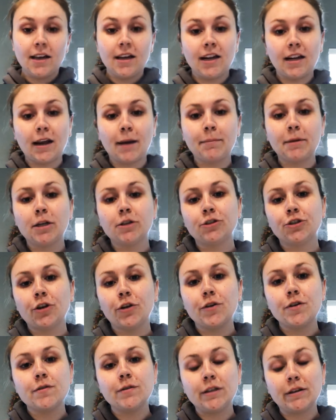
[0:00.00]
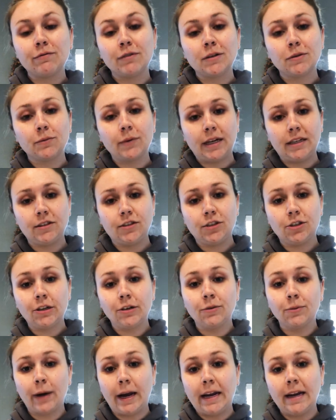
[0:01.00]
and I'm going to show you different ways to
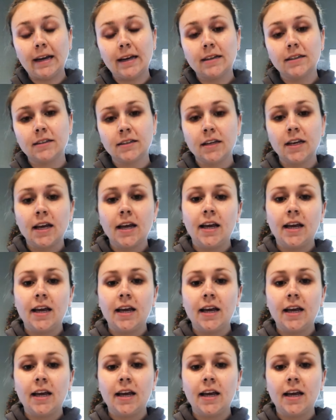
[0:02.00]
grade it.